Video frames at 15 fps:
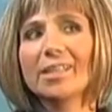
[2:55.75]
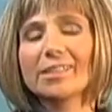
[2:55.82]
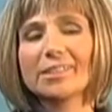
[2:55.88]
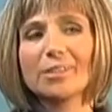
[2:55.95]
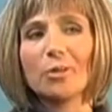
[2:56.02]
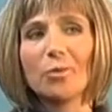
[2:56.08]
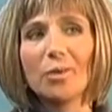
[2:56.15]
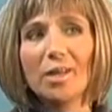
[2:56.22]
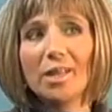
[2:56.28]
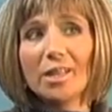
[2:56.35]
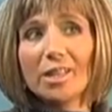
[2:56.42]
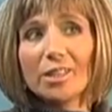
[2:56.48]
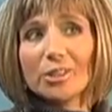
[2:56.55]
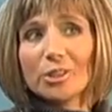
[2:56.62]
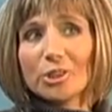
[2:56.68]
So
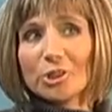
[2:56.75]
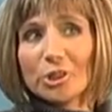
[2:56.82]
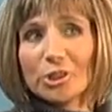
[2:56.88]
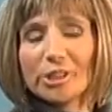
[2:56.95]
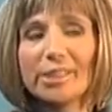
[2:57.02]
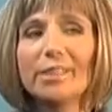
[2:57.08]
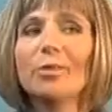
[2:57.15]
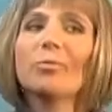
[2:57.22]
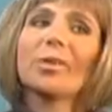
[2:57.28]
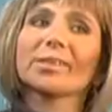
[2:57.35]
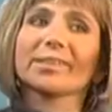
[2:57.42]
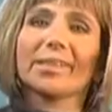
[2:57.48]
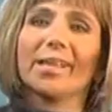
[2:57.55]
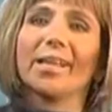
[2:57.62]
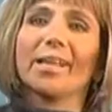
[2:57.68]
she
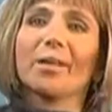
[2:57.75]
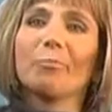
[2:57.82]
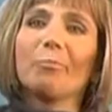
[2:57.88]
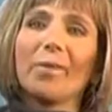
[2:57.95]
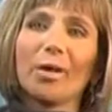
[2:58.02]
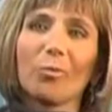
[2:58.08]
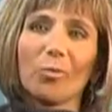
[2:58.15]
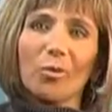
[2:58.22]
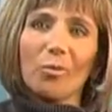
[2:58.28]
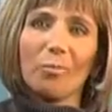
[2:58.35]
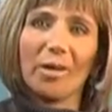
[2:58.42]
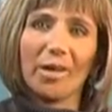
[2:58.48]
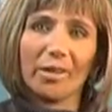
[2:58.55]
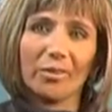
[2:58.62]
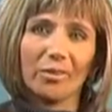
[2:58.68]
was like my role
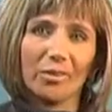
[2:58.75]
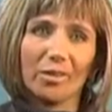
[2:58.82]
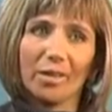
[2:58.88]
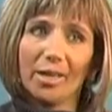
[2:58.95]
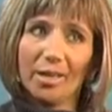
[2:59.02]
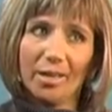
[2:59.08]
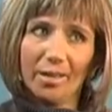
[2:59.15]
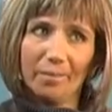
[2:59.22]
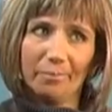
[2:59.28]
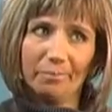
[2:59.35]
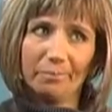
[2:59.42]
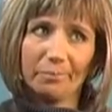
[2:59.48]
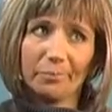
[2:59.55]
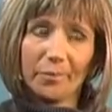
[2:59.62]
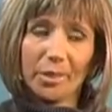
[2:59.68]
model.
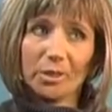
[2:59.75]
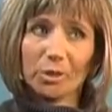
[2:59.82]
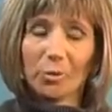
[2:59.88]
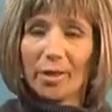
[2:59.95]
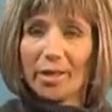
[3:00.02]
Um, so